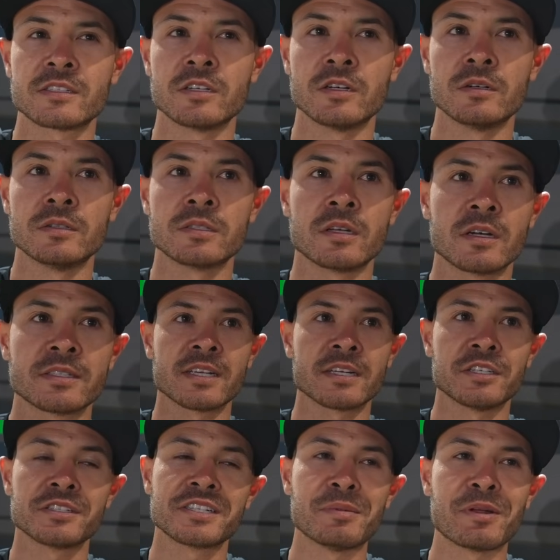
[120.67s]
So as long can
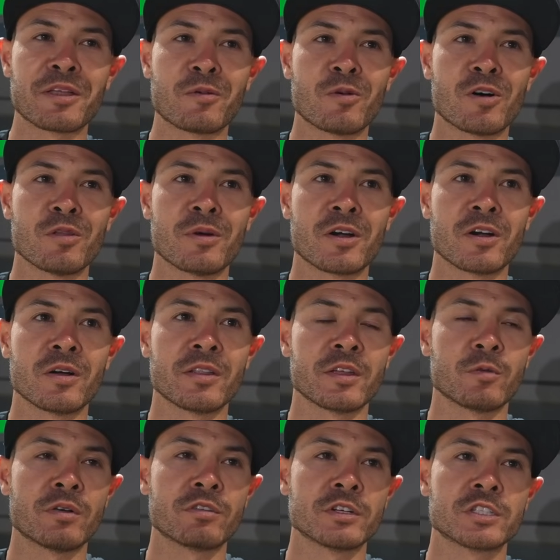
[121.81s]
just keep it out of the wall tomorrow, I
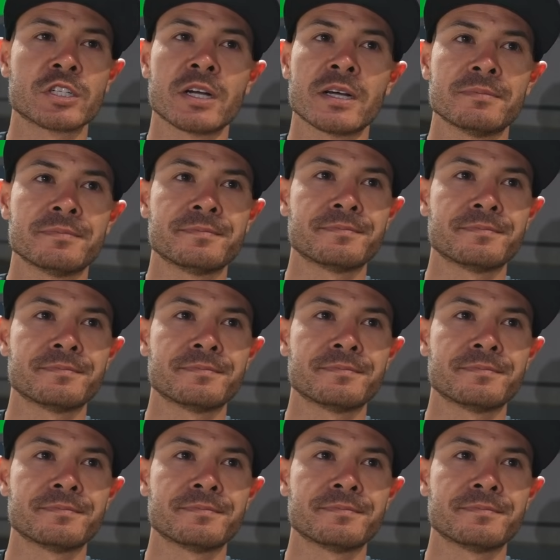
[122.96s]
think we'll have a good shot.